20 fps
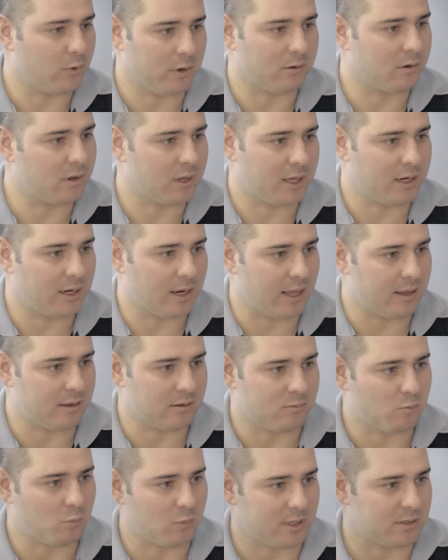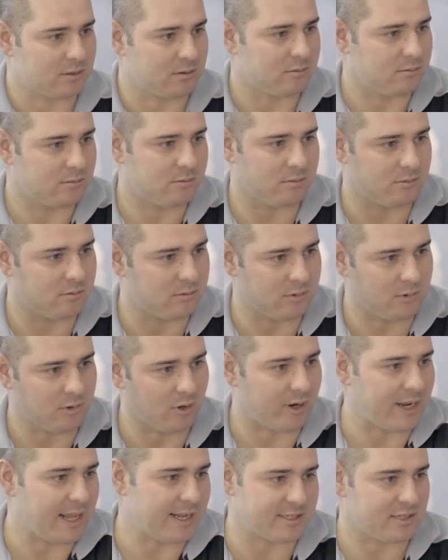wheel cleaner and one
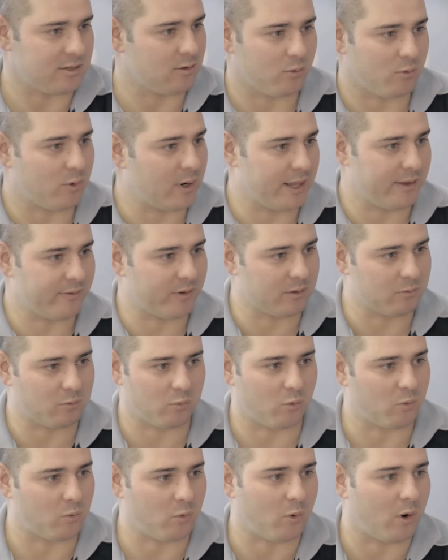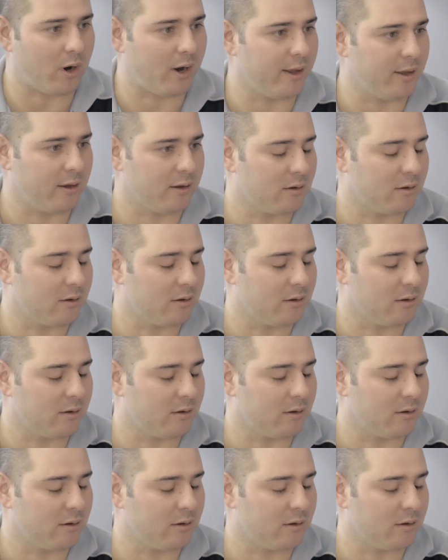non-acid or whatever. Why?